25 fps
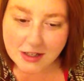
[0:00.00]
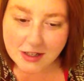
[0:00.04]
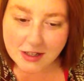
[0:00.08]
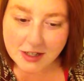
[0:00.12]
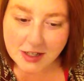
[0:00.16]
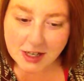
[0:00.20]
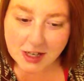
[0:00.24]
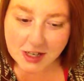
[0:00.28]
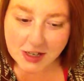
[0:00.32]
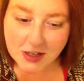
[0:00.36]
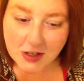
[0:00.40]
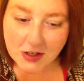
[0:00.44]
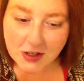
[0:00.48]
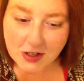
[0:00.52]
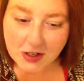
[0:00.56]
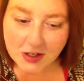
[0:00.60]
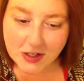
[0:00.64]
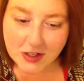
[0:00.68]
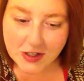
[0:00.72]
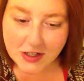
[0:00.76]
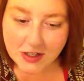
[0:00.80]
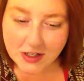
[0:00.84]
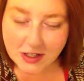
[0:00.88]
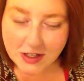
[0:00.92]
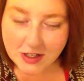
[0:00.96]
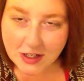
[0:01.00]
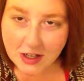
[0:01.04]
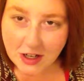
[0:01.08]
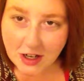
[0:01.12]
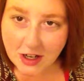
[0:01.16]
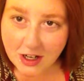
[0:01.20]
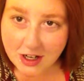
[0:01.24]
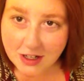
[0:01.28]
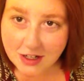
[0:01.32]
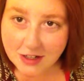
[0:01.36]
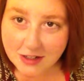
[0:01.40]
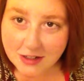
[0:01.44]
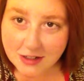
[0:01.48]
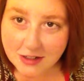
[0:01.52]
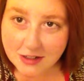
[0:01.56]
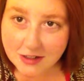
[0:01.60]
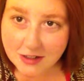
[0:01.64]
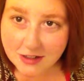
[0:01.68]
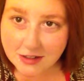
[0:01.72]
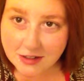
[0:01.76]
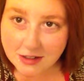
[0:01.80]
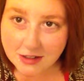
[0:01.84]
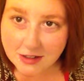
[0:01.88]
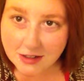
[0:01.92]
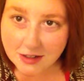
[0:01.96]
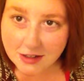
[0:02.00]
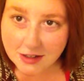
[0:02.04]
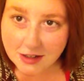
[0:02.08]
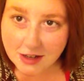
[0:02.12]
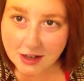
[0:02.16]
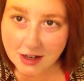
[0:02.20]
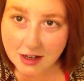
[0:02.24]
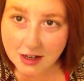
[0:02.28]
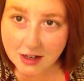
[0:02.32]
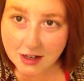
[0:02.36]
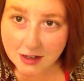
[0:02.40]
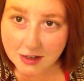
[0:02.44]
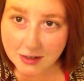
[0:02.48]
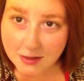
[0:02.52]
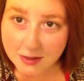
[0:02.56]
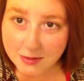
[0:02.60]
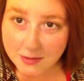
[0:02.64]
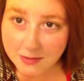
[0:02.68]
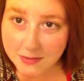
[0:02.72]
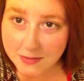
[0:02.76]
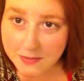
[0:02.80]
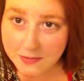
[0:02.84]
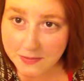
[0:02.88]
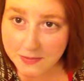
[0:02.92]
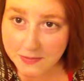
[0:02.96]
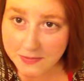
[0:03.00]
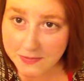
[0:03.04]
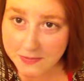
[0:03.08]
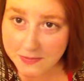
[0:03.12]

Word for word: together a lot. Um,